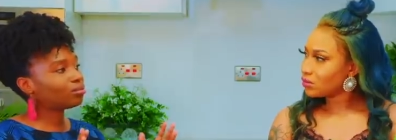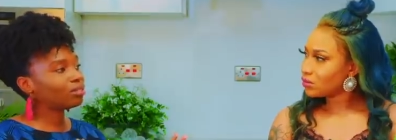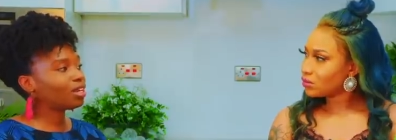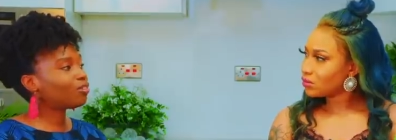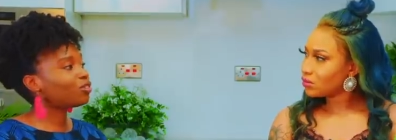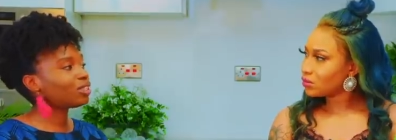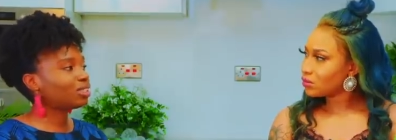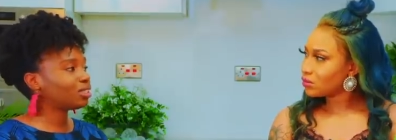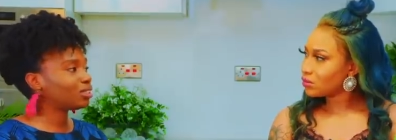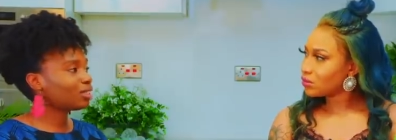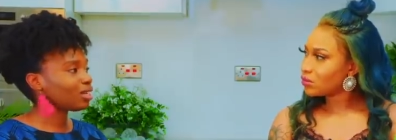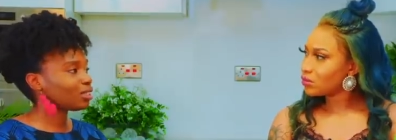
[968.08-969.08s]

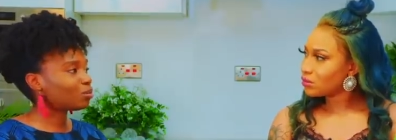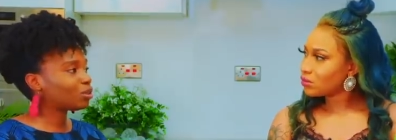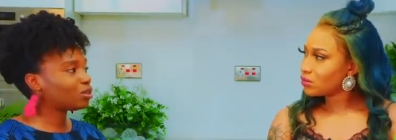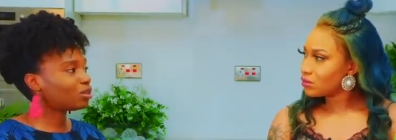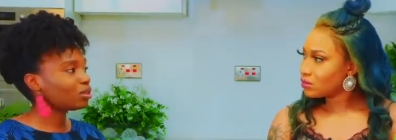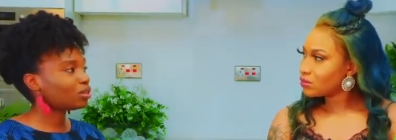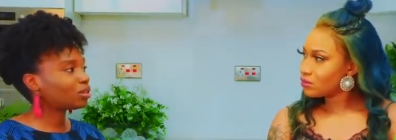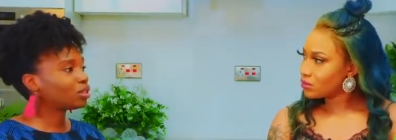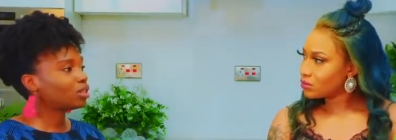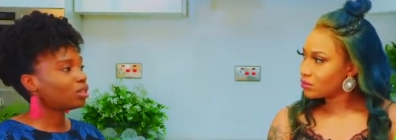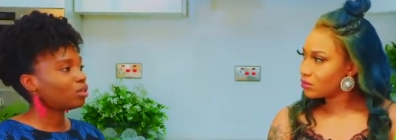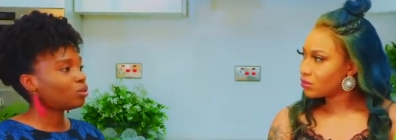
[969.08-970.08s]
Speaker 1: everything has been done,
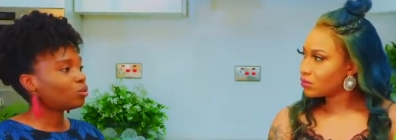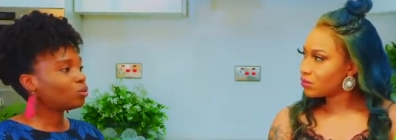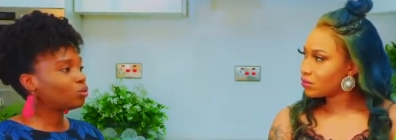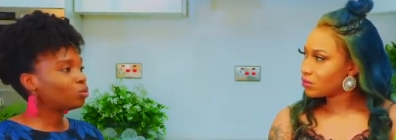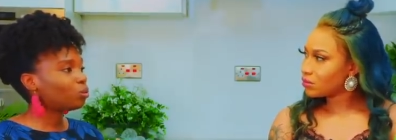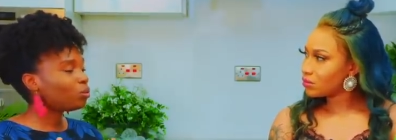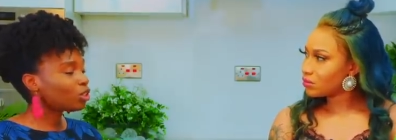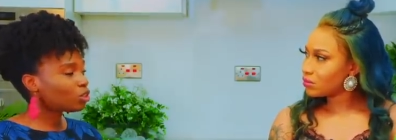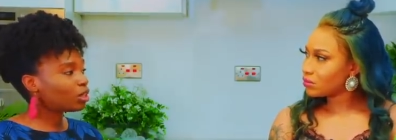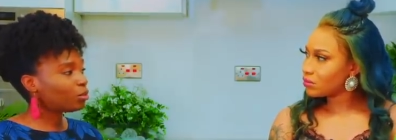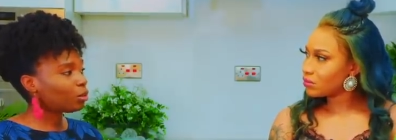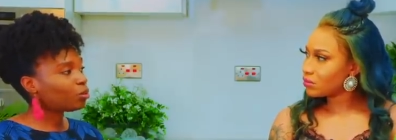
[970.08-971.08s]
we make sure
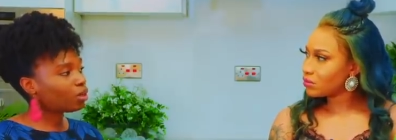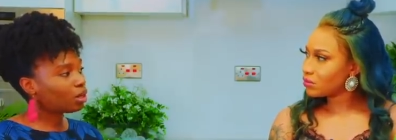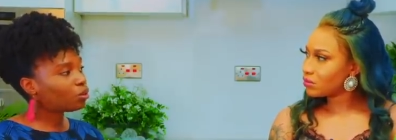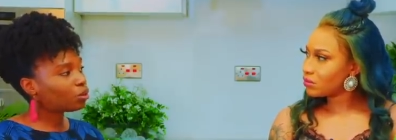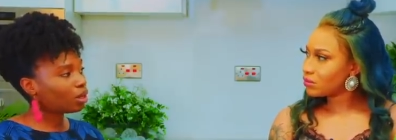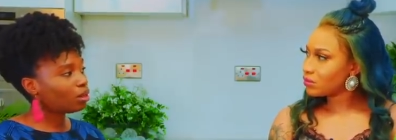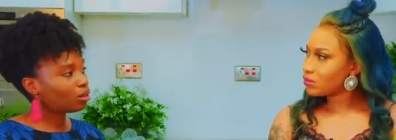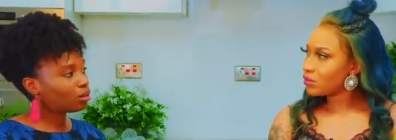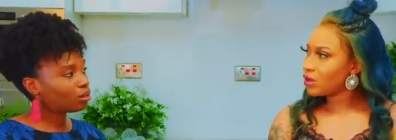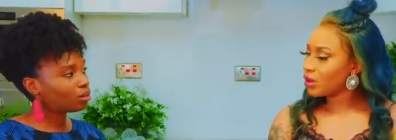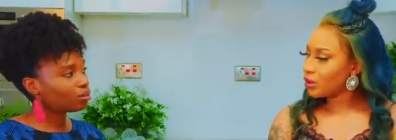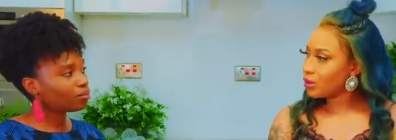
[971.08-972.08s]
that people are okay.
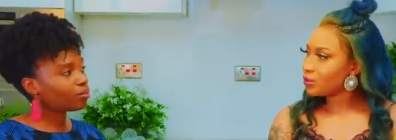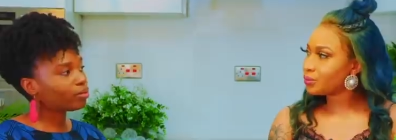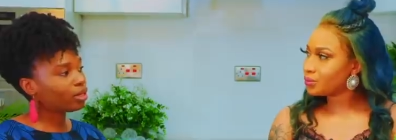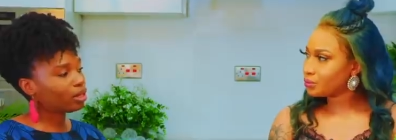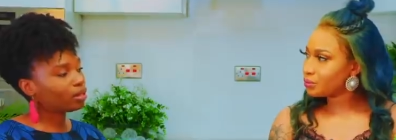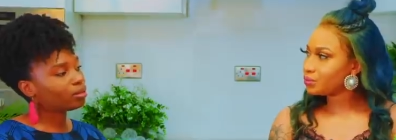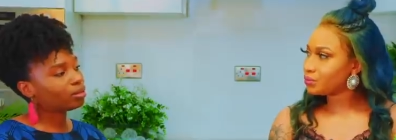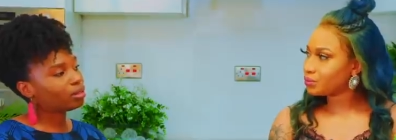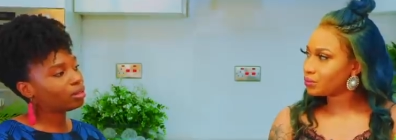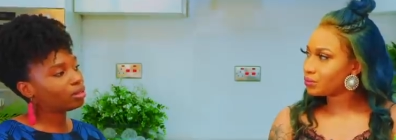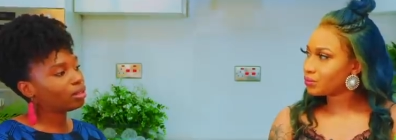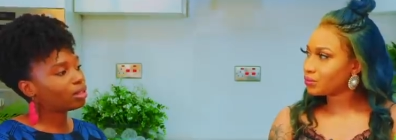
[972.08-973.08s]
Yeah. Yeah.
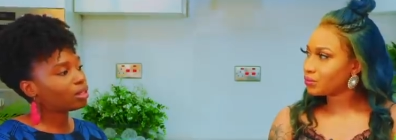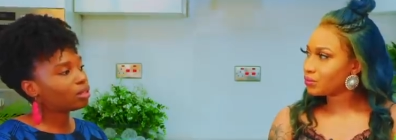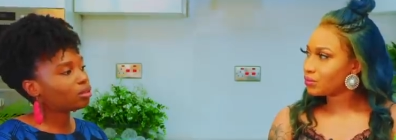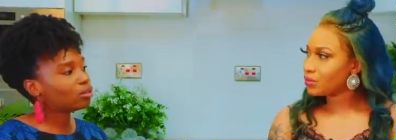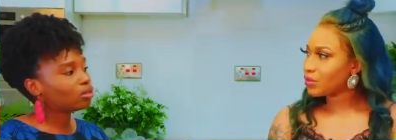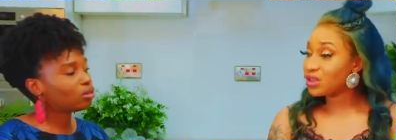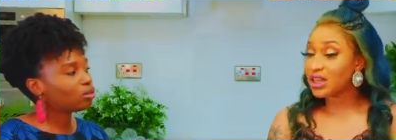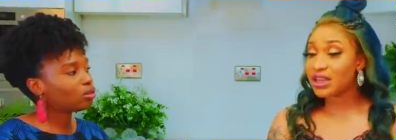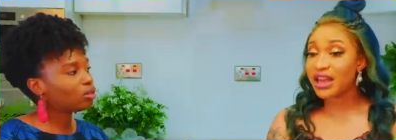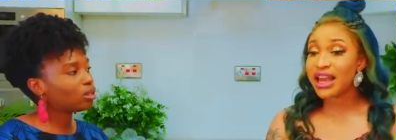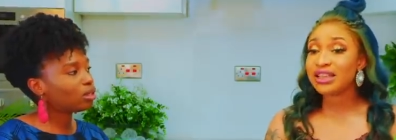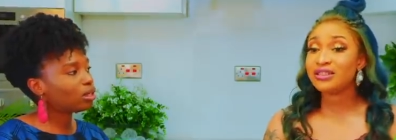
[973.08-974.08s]
Speaker 2: Because at
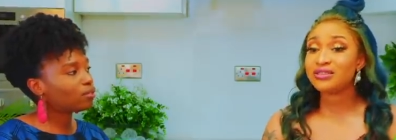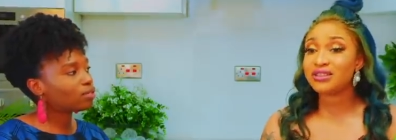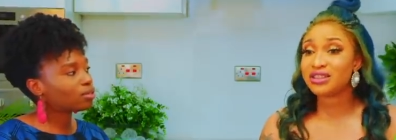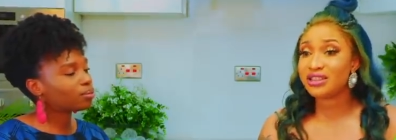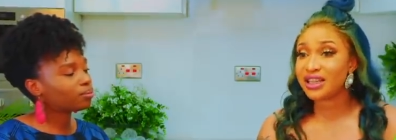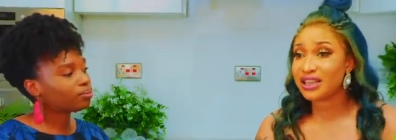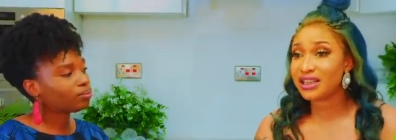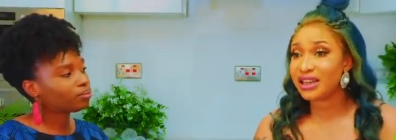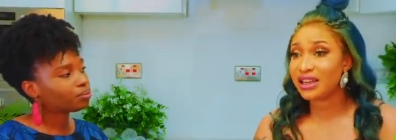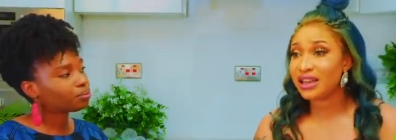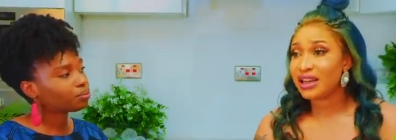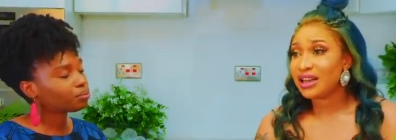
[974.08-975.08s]
the end of the
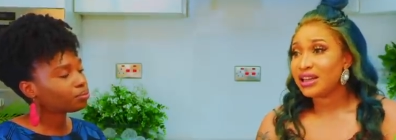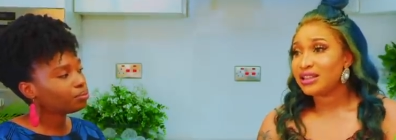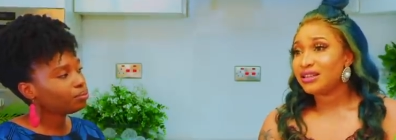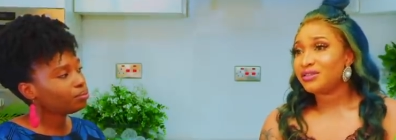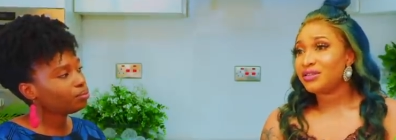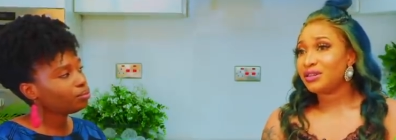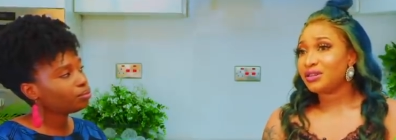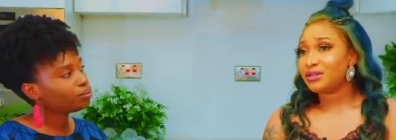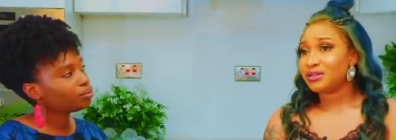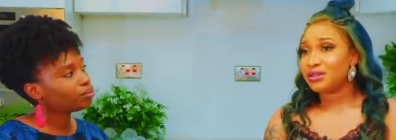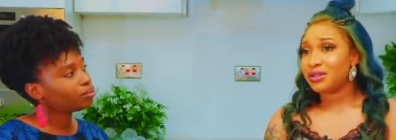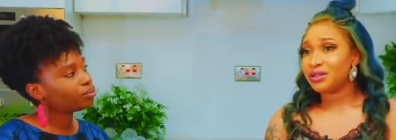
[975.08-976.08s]
day,
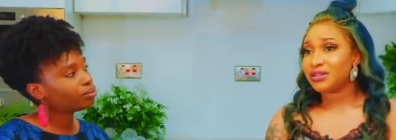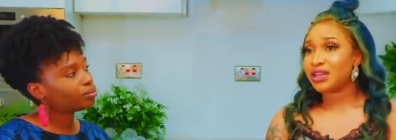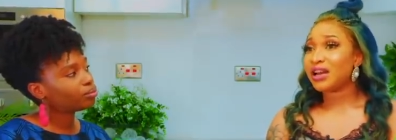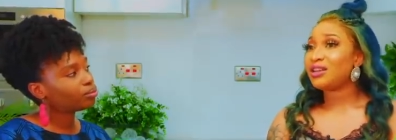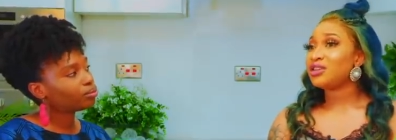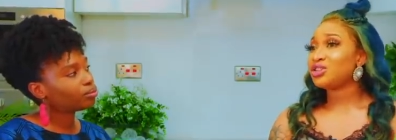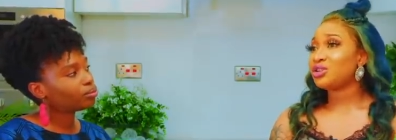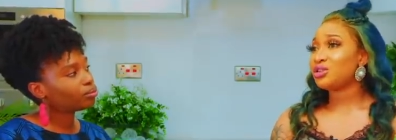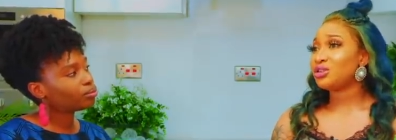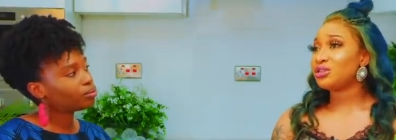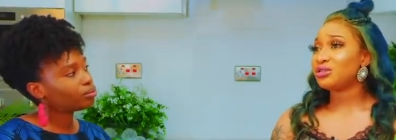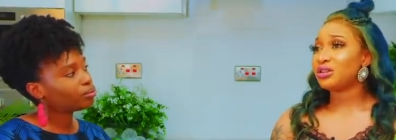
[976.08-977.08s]
the
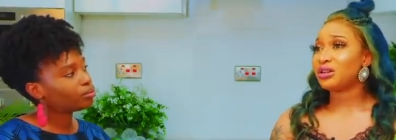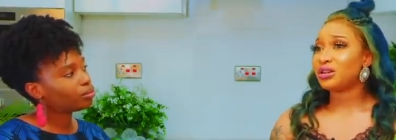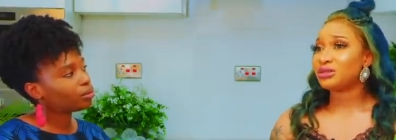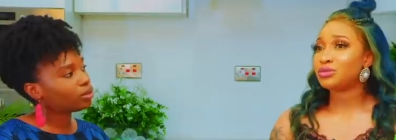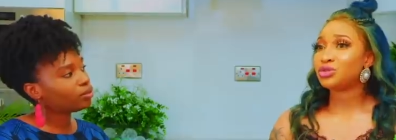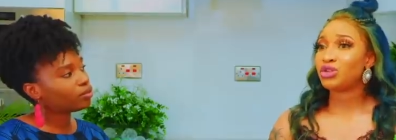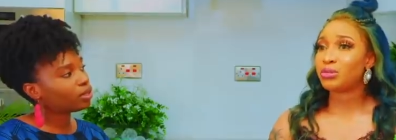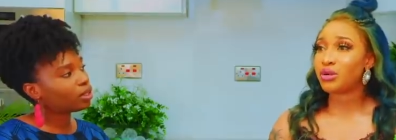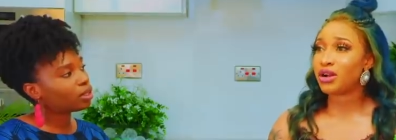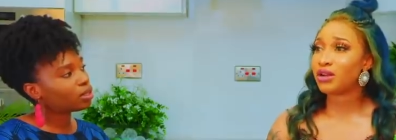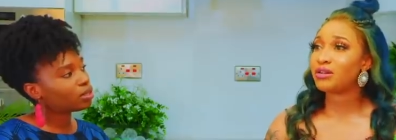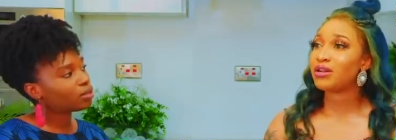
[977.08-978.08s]
psychological
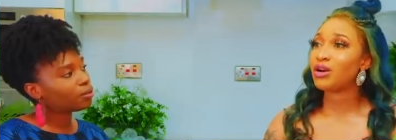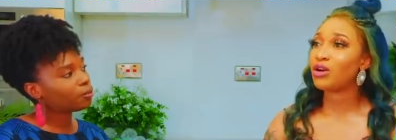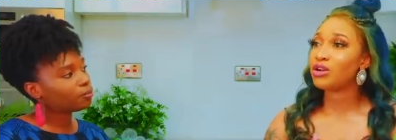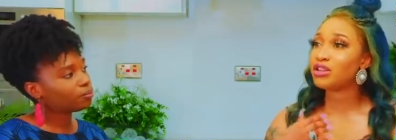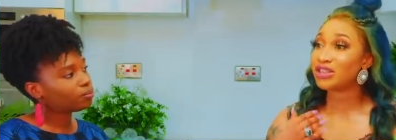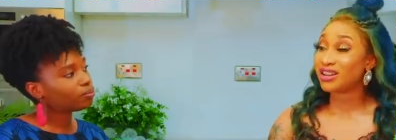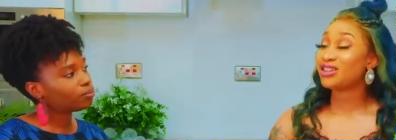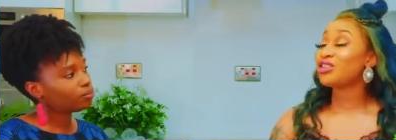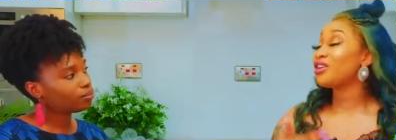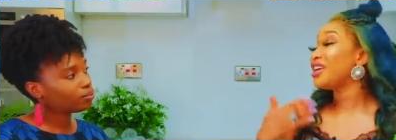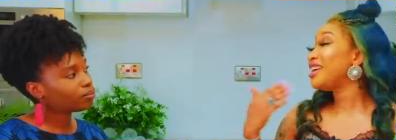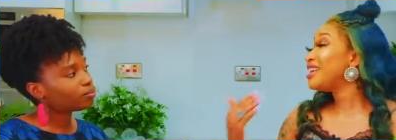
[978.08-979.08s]
trauma or the
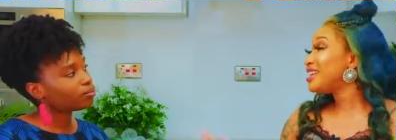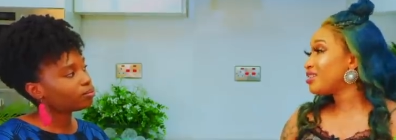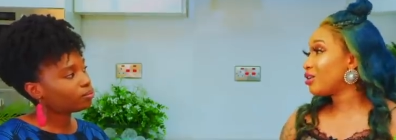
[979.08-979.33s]
psychological healing